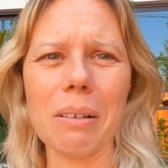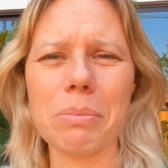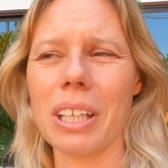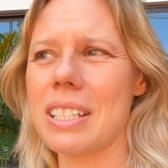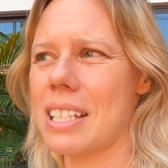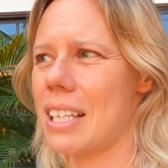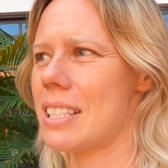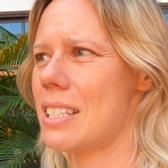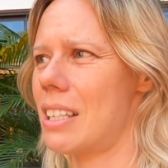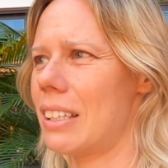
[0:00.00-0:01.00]
because
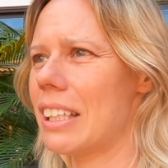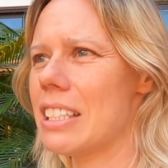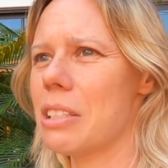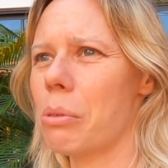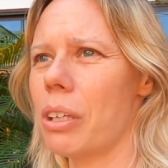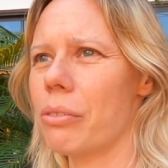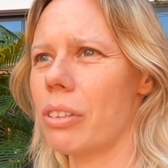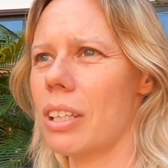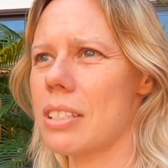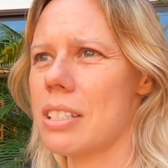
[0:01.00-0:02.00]
that's an easy way
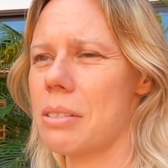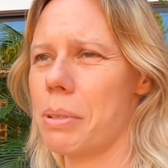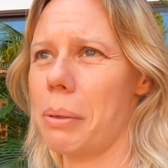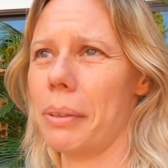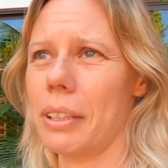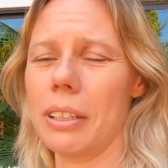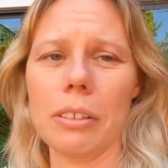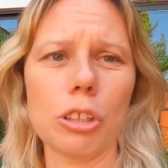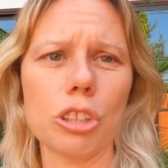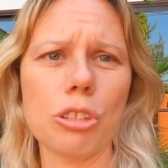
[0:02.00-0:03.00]
for us to be able
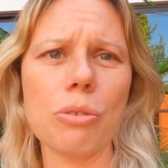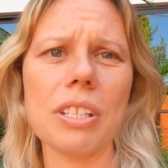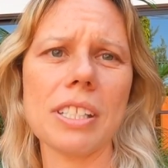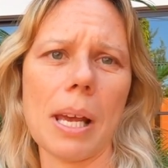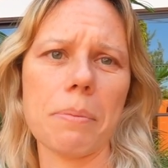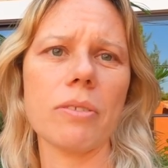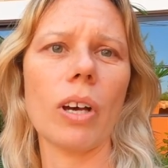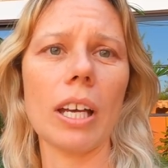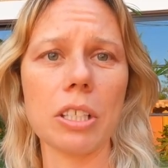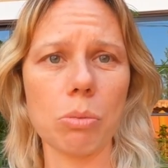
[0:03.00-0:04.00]
to do these types of
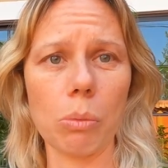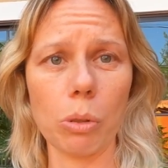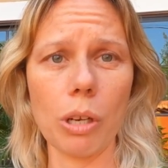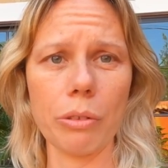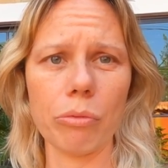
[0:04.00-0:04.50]
hikes when we're on the